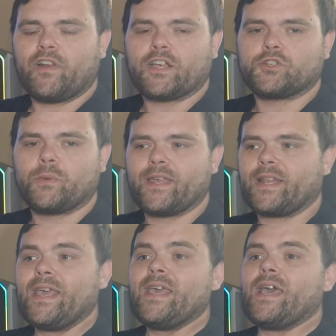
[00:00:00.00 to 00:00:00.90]

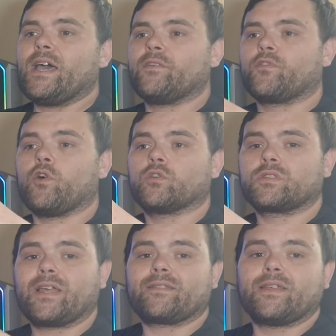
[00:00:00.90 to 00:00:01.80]
fluctuate. And of
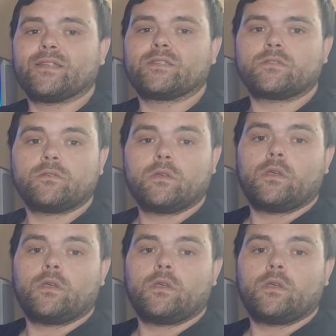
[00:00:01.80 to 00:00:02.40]
course, that does